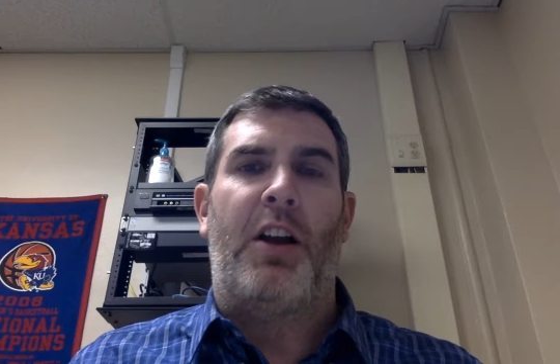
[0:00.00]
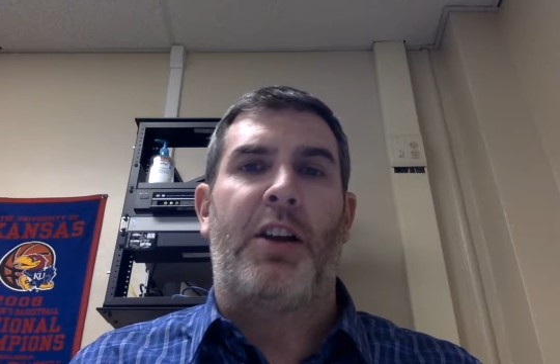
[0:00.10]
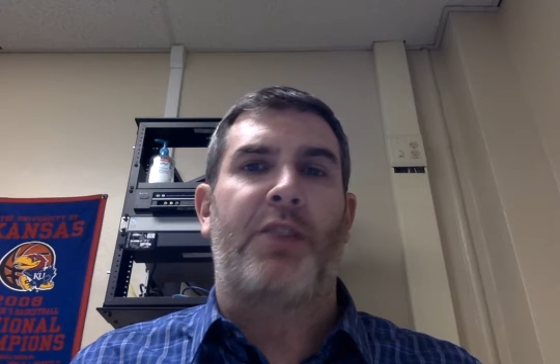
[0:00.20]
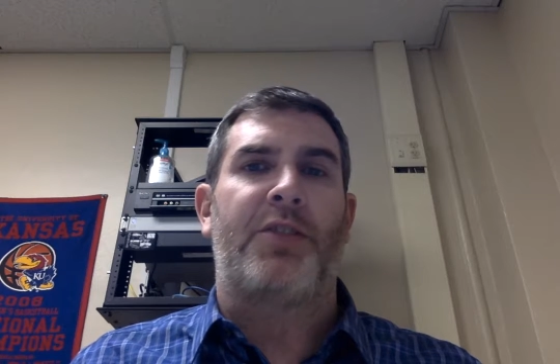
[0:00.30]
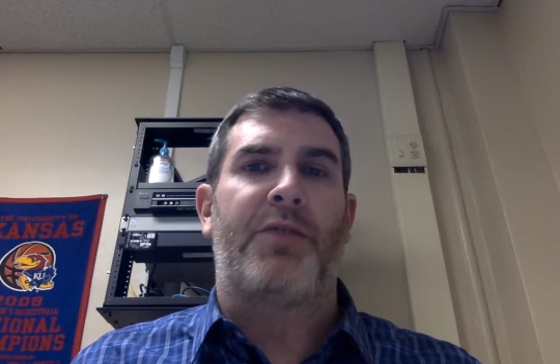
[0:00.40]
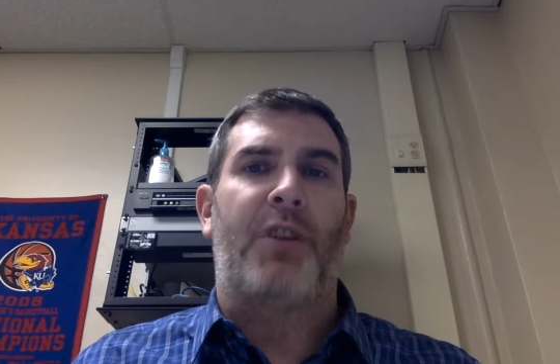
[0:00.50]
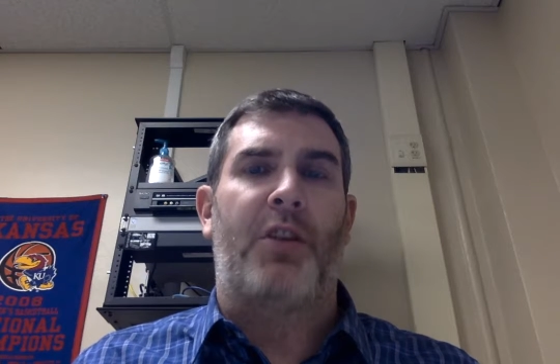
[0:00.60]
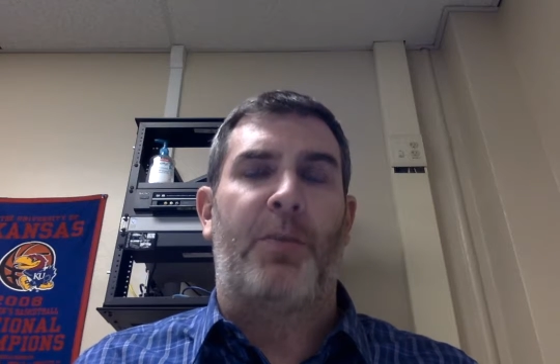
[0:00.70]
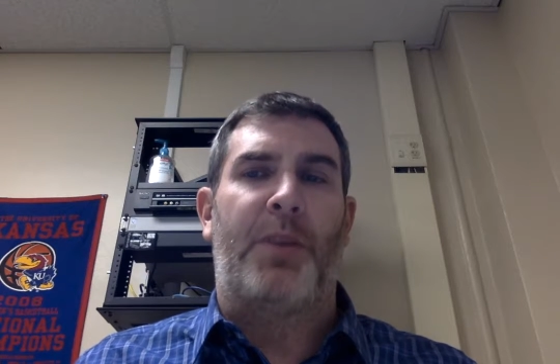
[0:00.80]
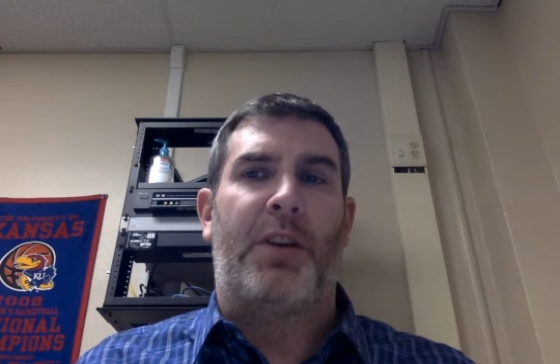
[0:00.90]
it's
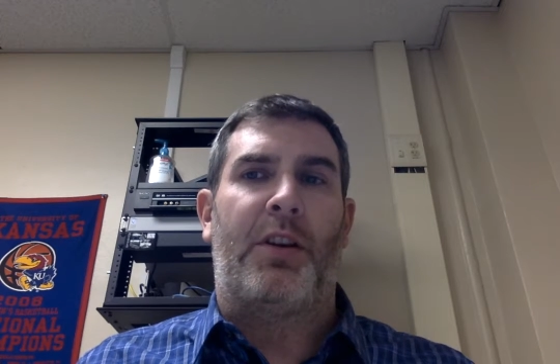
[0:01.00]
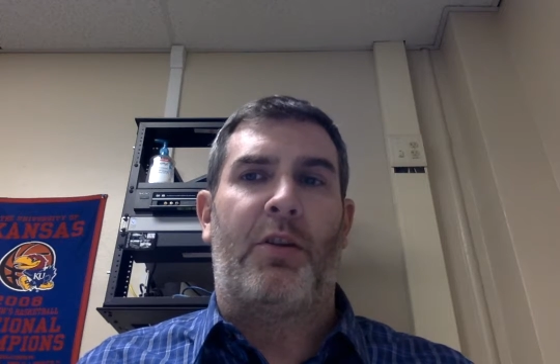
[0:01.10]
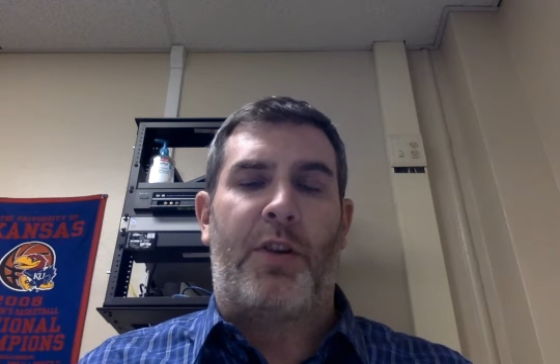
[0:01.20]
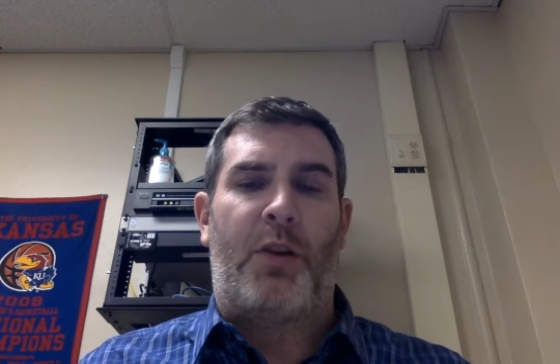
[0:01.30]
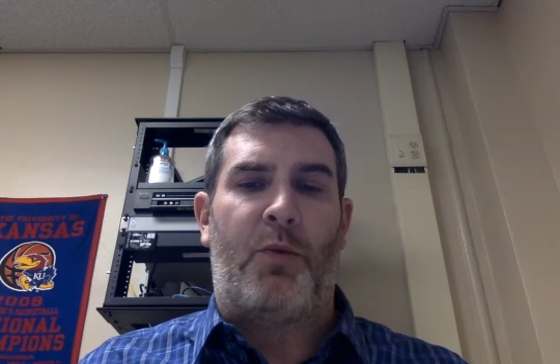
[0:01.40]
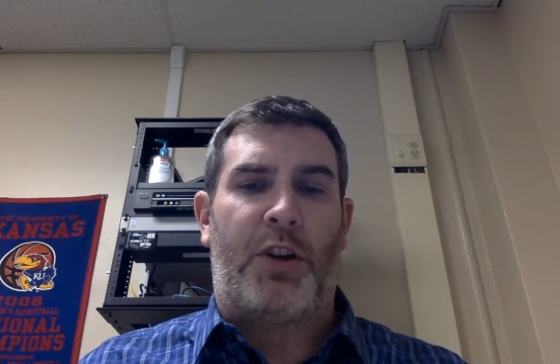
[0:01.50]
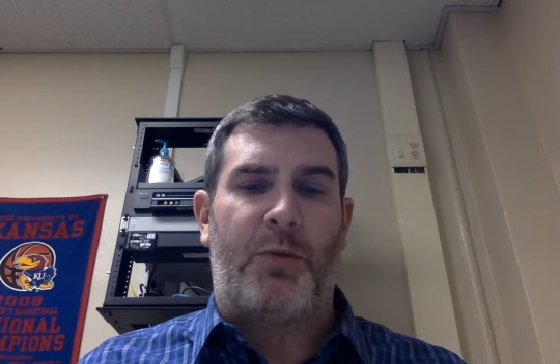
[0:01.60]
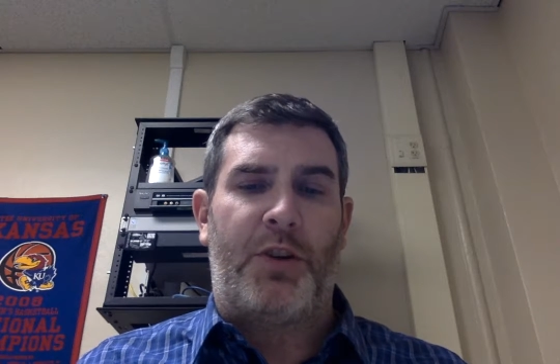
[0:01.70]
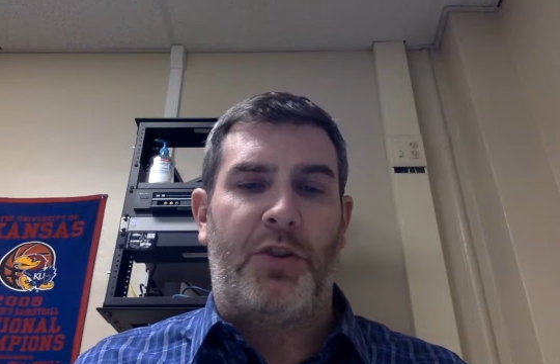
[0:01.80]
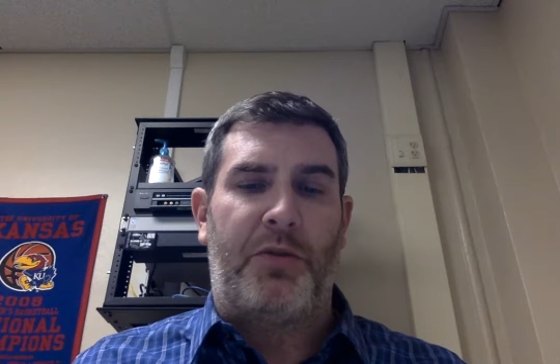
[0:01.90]
developing, okay, what can
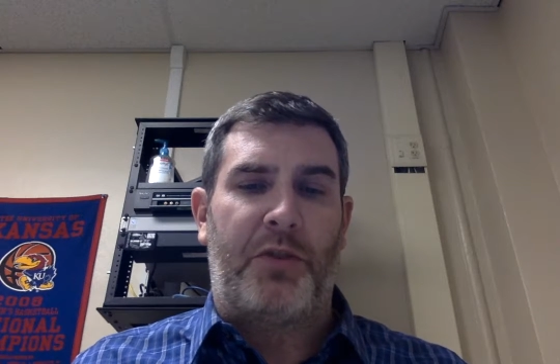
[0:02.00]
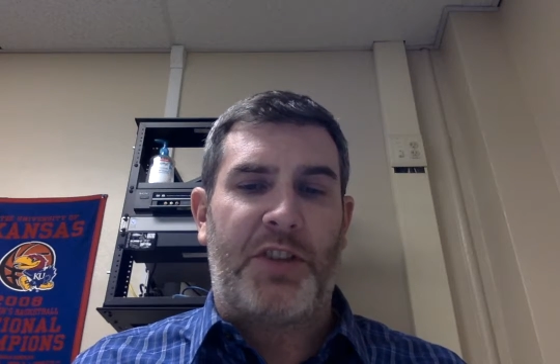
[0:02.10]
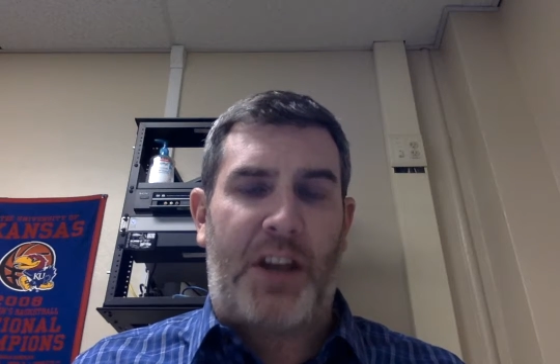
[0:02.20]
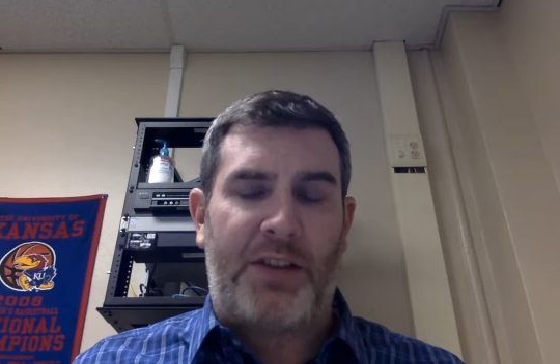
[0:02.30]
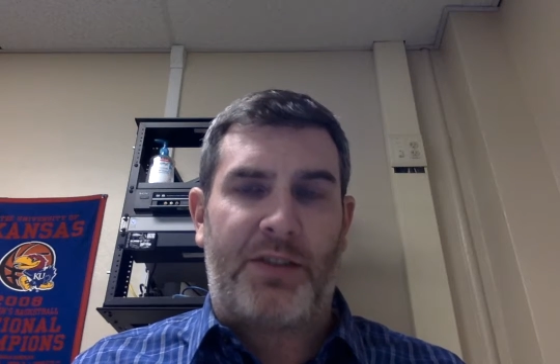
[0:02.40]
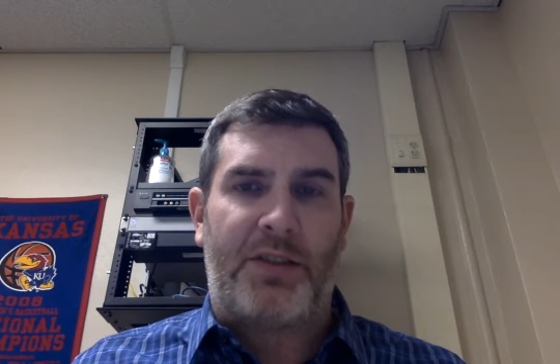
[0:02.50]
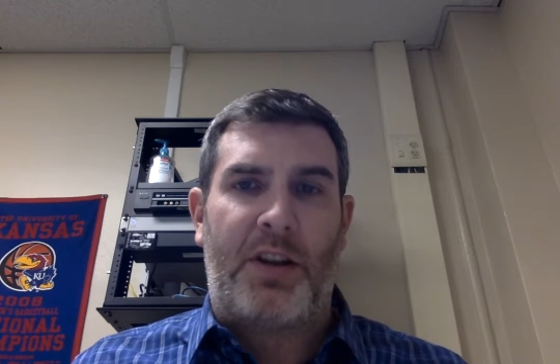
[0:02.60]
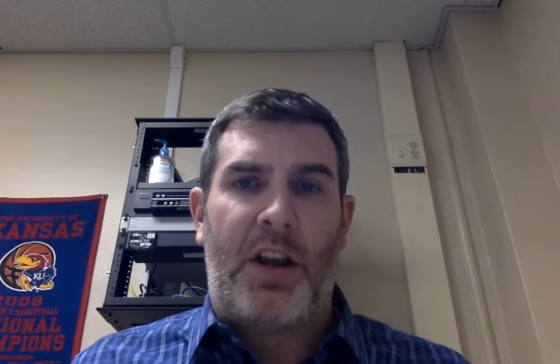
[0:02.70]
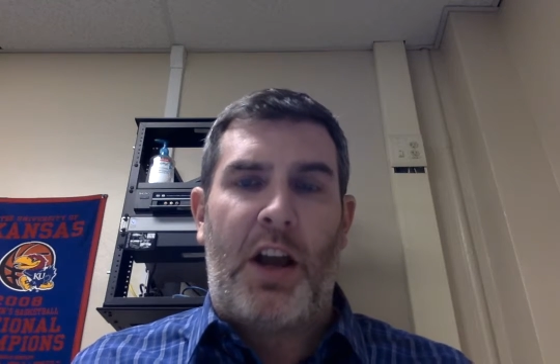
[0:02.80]
we do for tests?